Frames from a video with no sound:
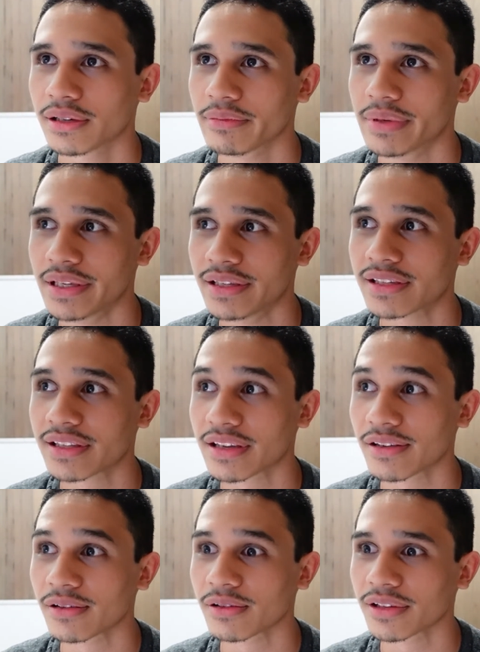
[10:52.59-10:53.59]
be
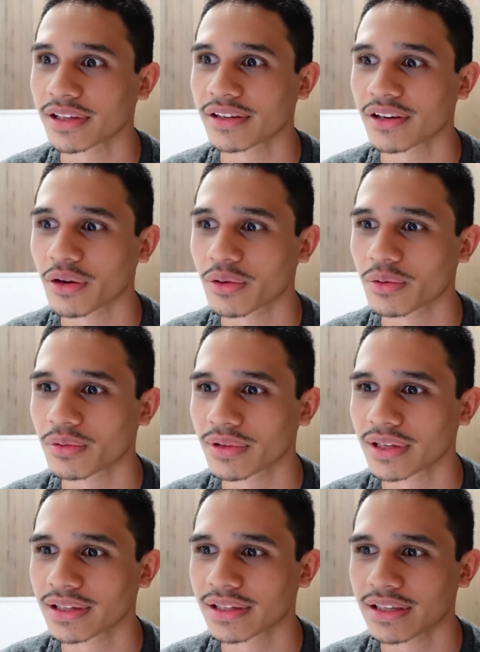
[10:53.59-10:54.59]
still and know
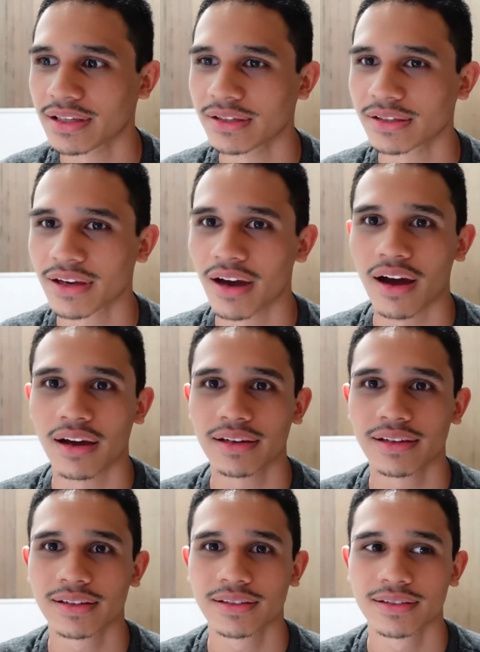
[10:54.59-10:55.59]
that He is God,